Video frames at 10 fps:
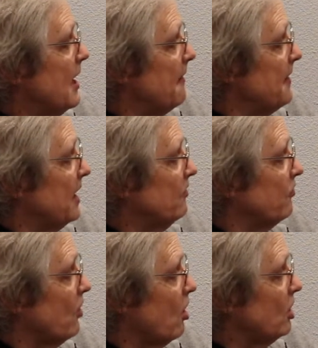Then
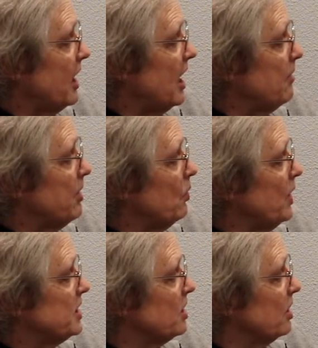fall came and
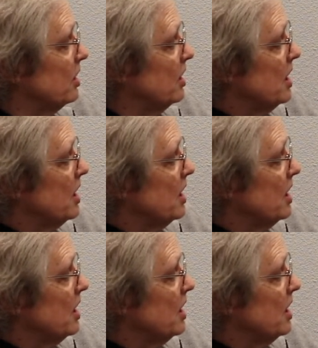winter.